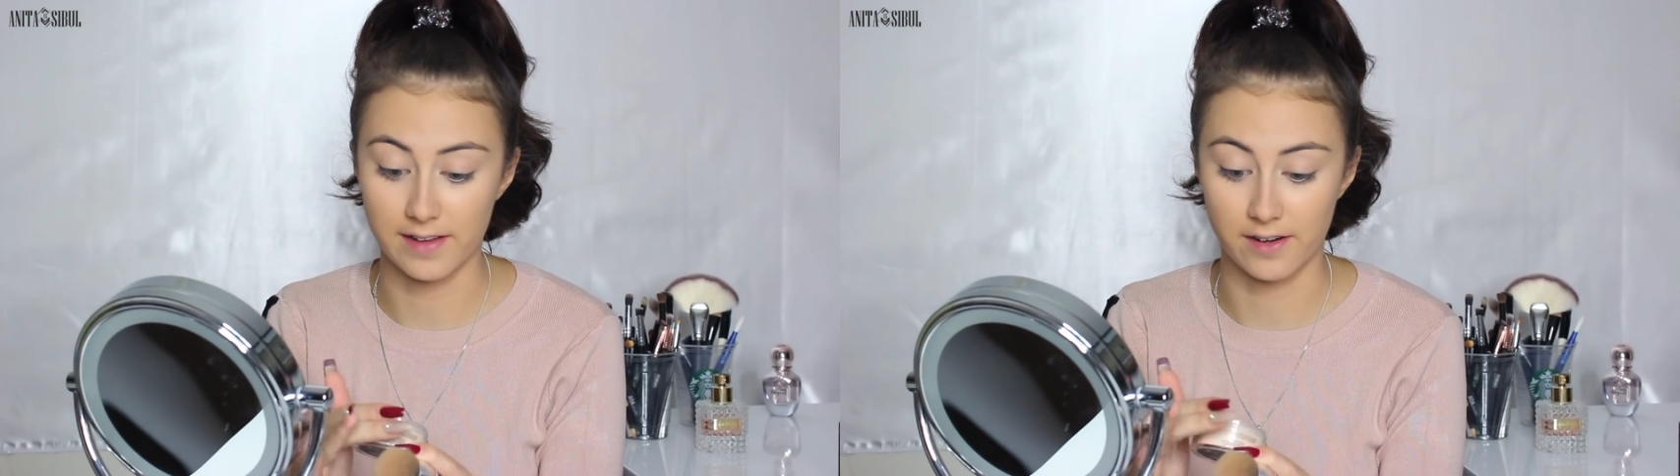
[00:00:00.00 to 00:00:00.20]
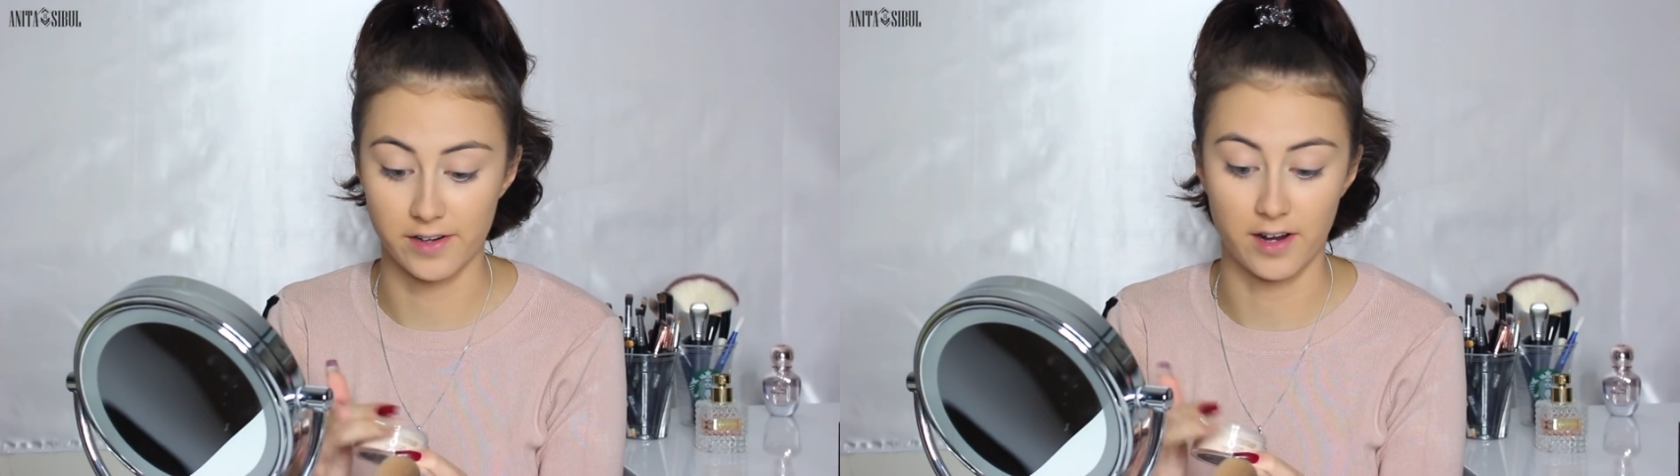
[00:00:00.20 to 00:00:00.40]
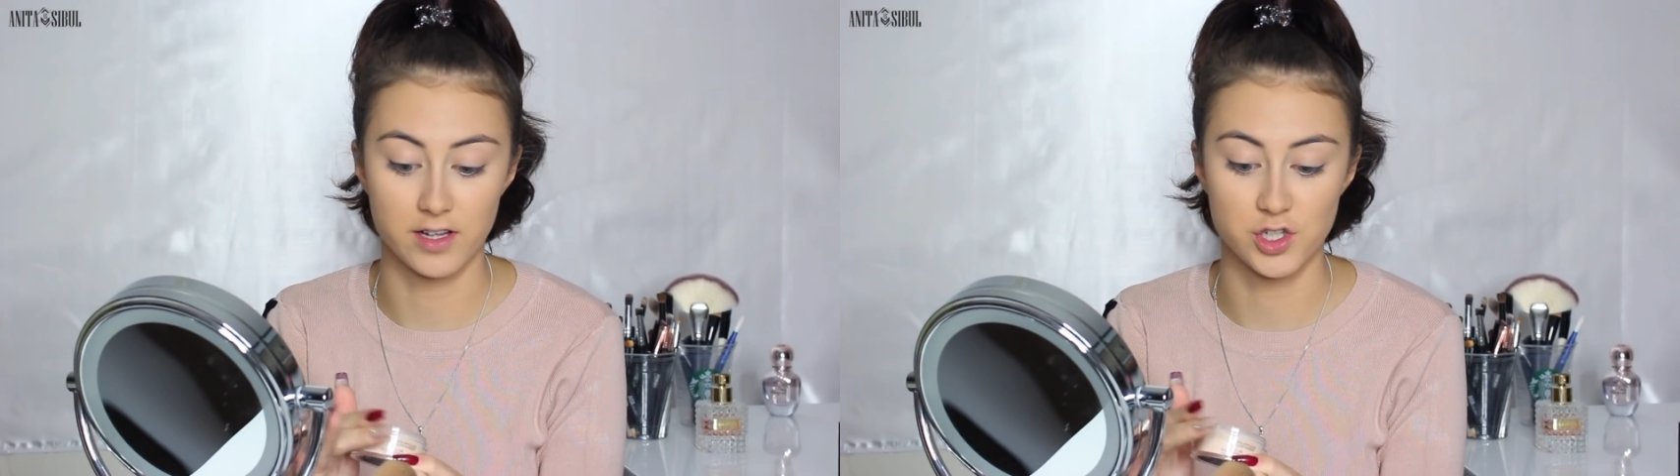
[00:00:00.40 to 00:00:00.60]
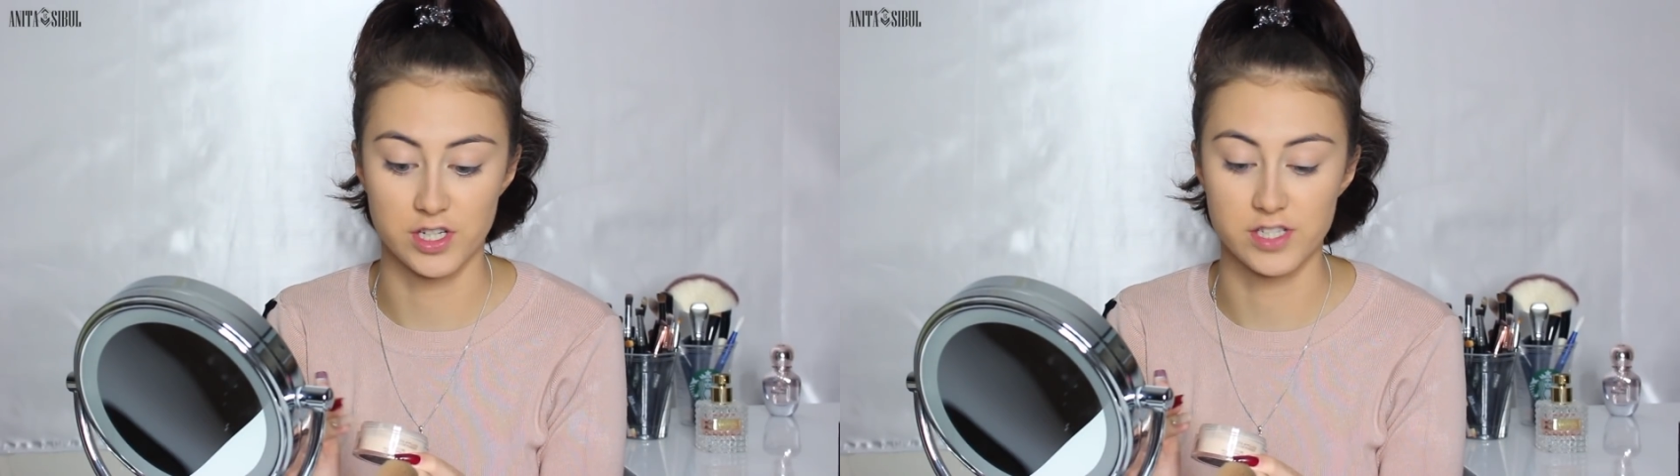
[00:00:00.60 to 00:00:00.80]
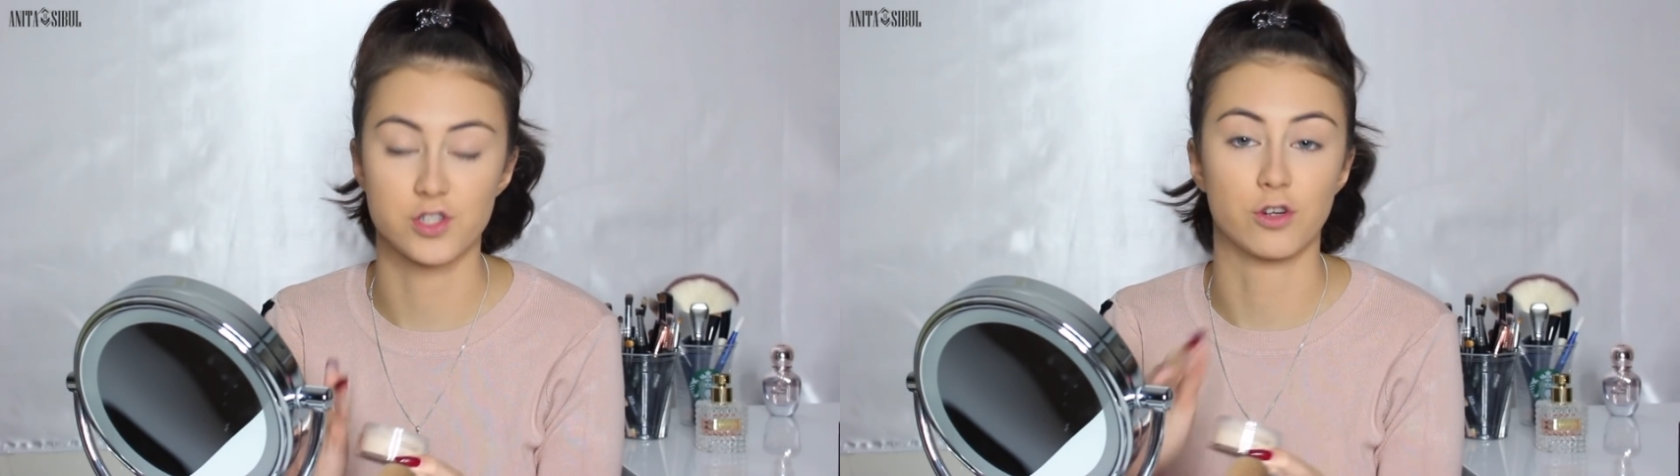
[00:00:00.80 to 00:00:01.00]
that are not
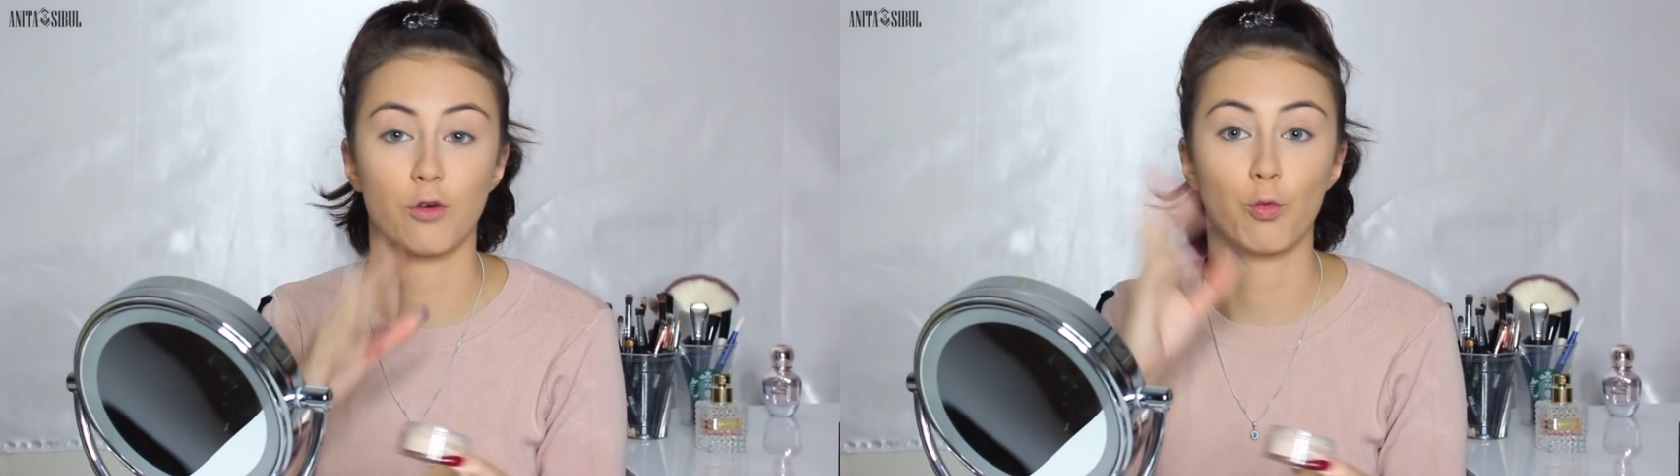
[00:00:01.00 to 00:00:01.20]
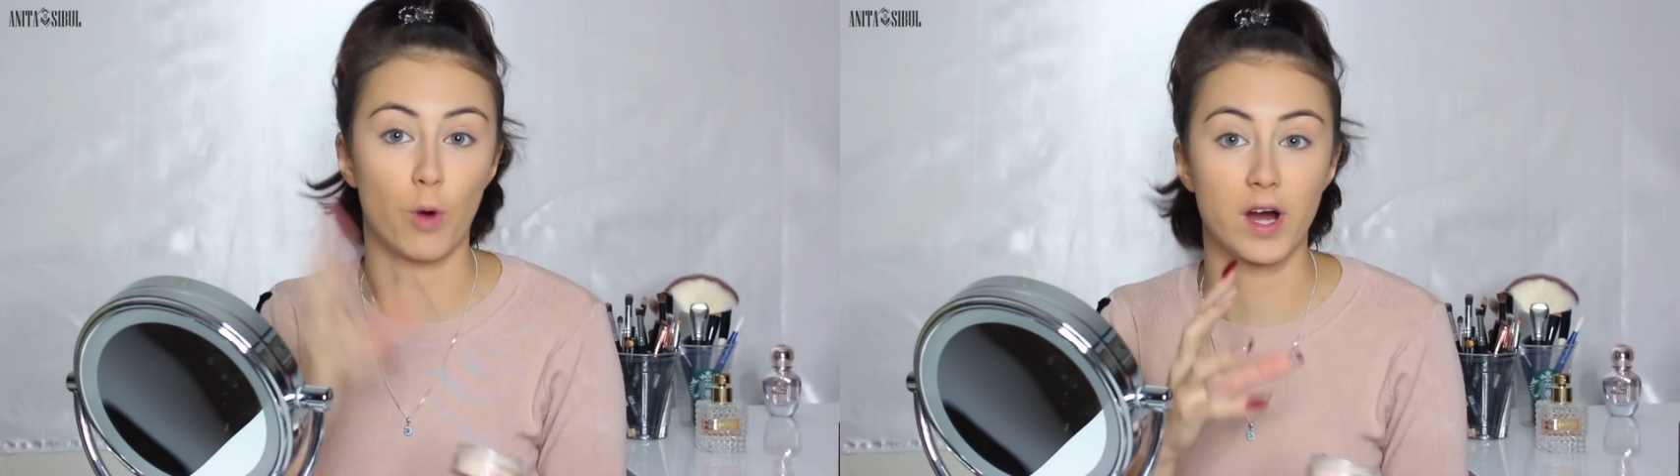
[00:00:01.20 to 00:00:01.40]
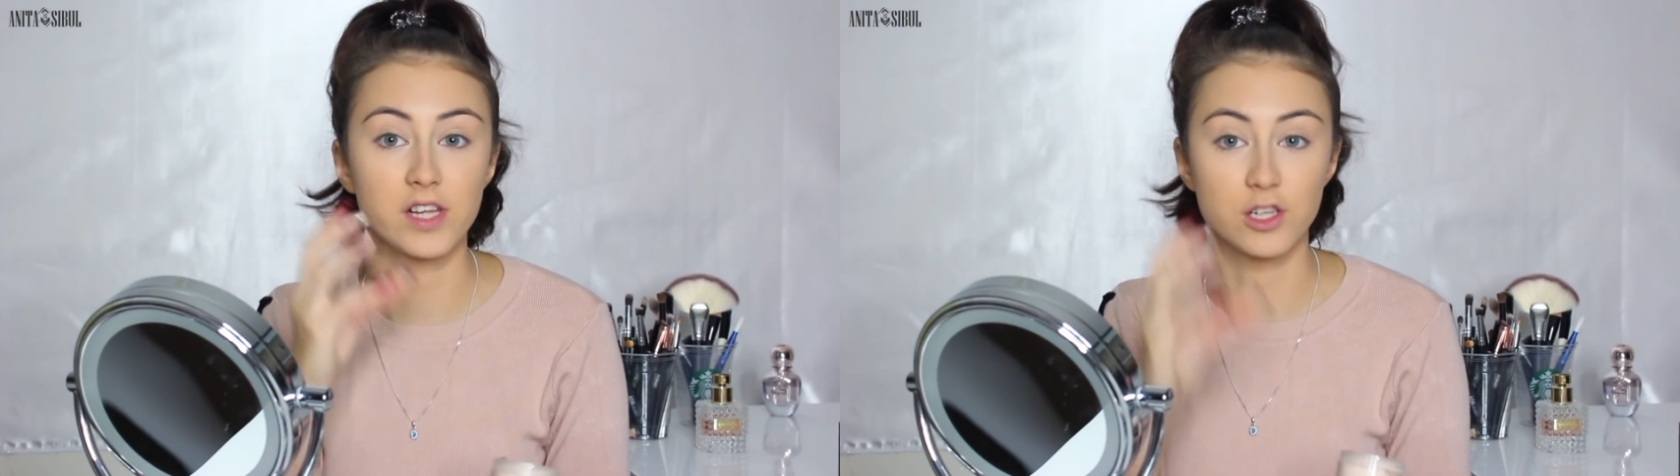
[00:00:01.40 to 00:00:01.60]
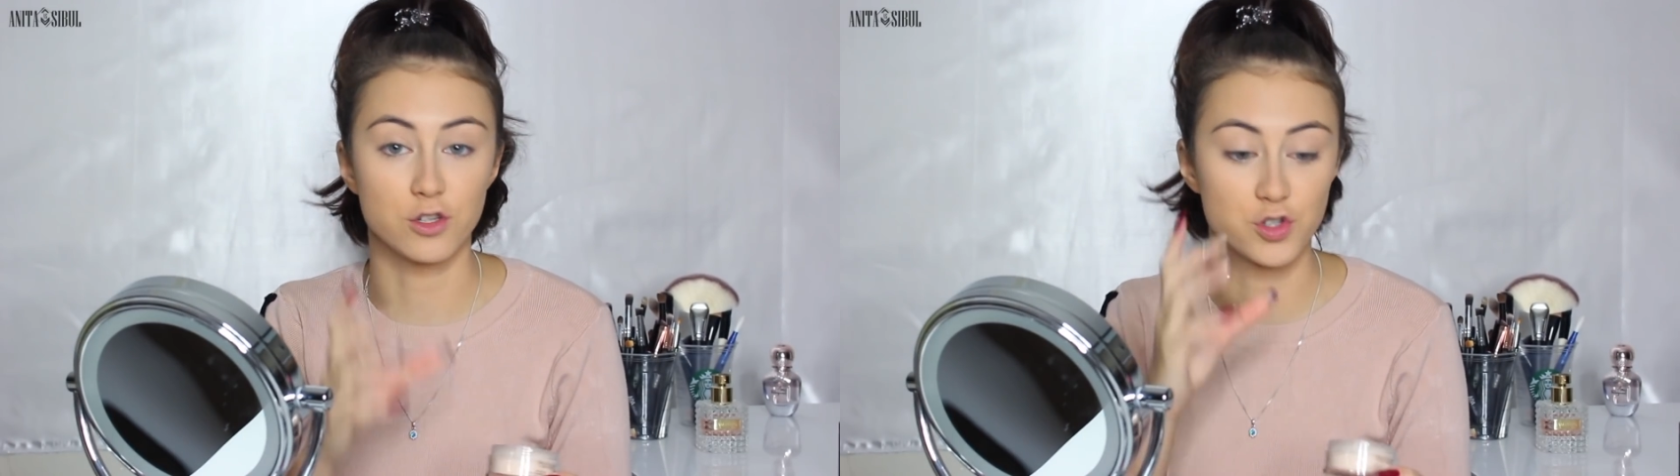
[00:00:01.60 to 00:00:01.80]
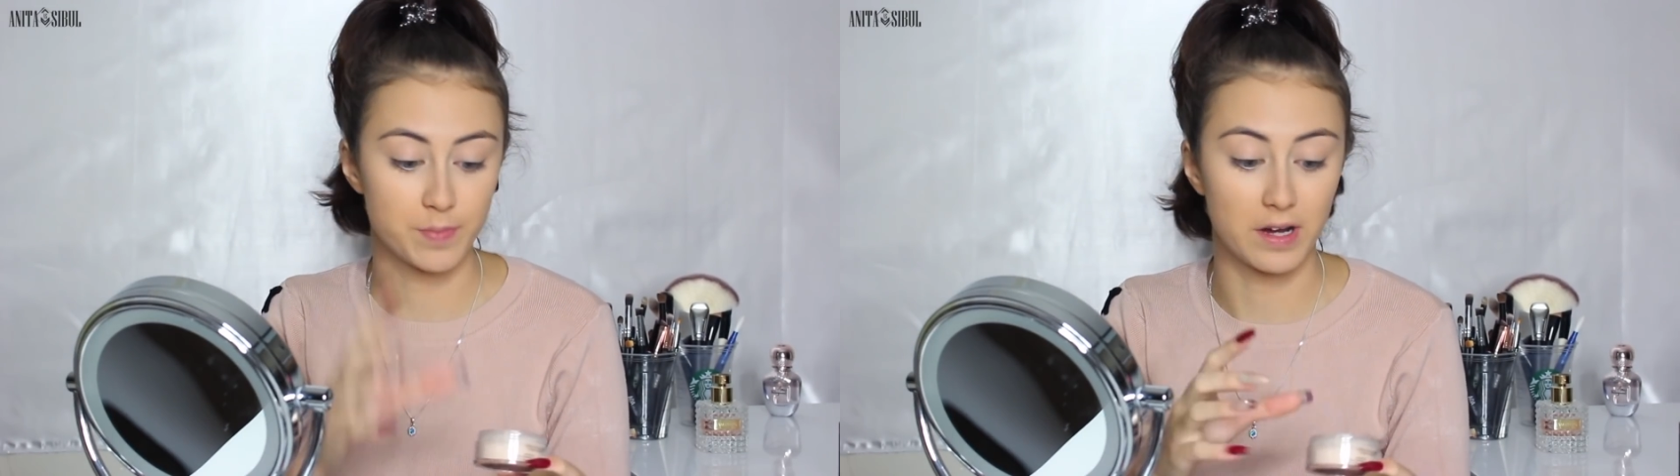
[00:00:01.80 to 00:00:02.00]
just, you know, white loose